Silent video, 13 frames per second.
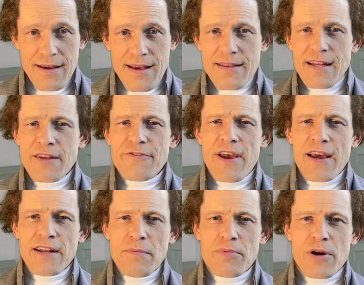that if
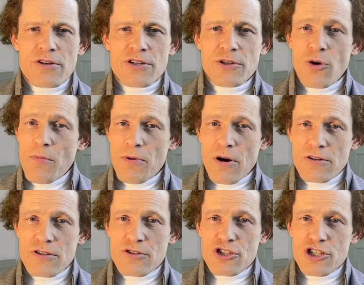any person or
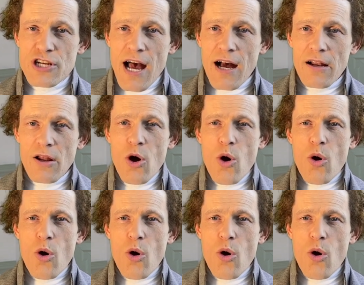persons shall